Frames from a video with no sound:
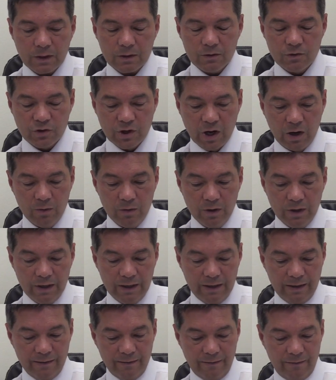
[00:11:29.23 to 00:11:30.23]
So
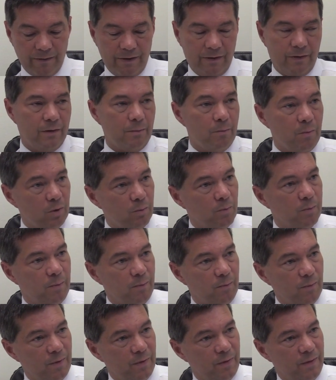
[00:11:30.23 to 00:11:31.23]
then
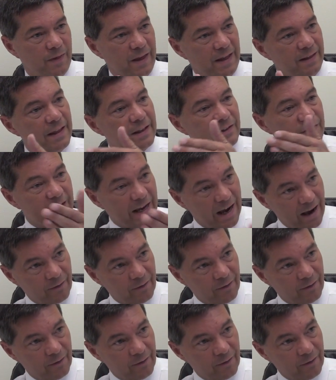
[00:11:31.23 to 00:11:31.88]
there's the